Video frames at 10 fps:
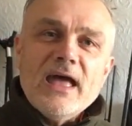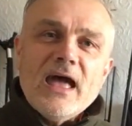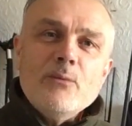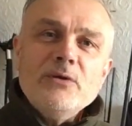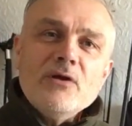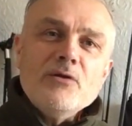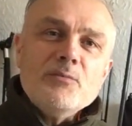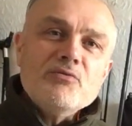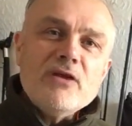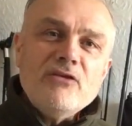And we don't
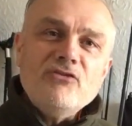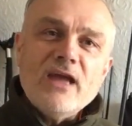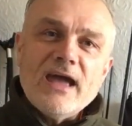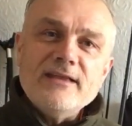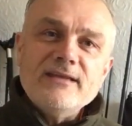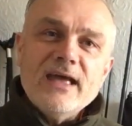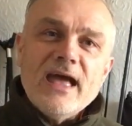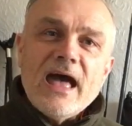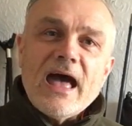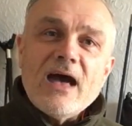appreciate
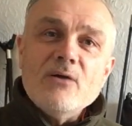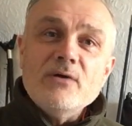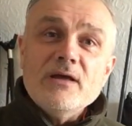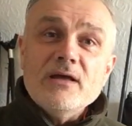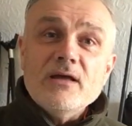how